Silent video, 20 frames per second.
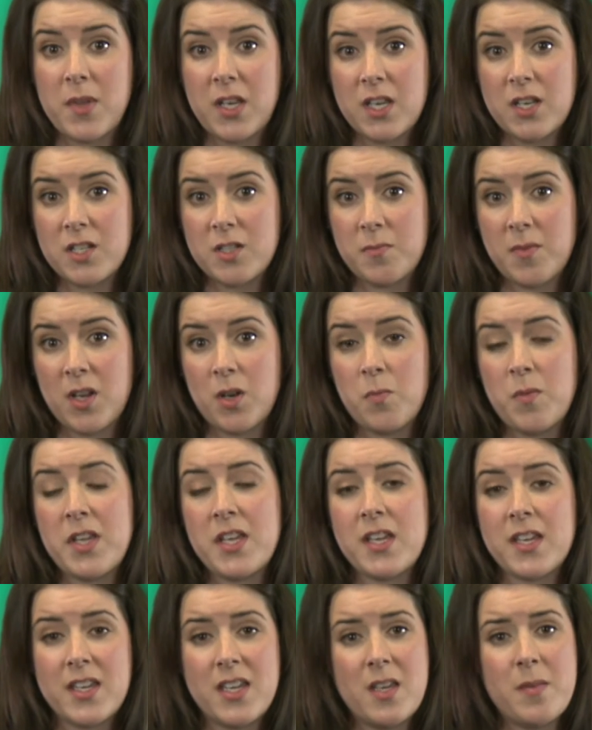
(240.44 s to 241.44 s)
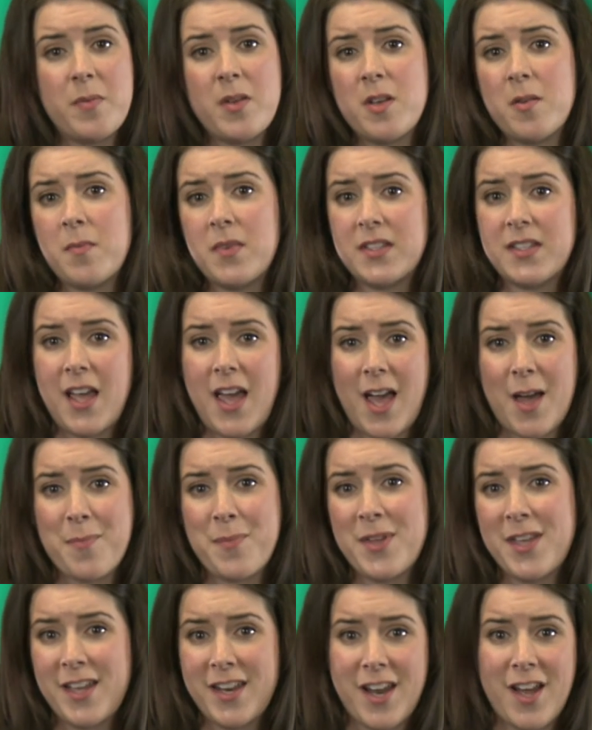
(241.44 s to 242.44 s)
management, we can keep him as
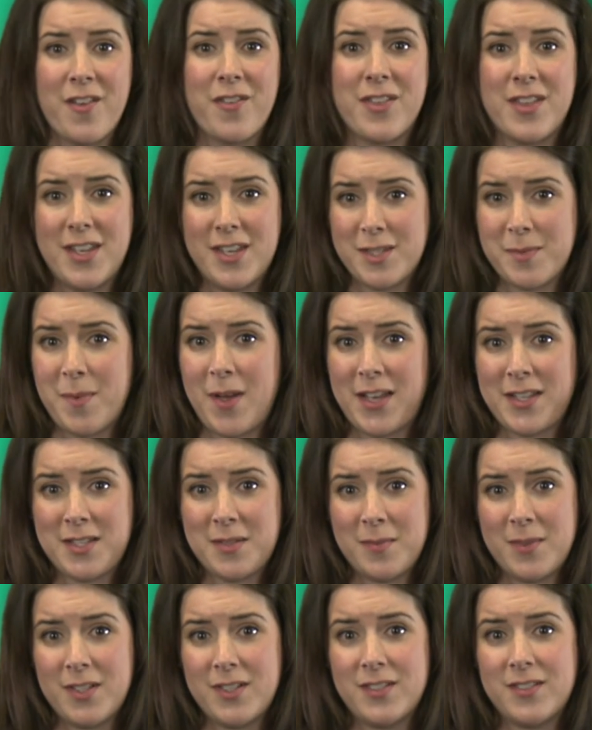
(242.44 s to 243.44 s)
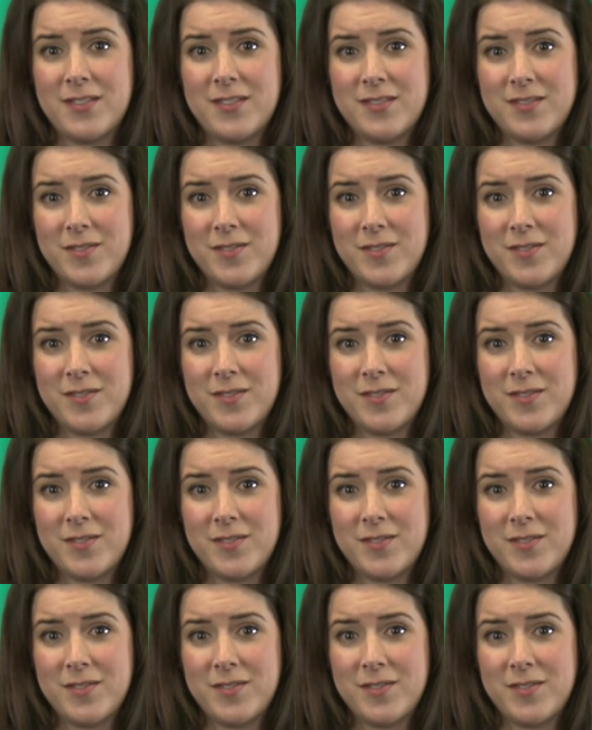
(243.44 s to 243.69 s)
happy and healthy as possible.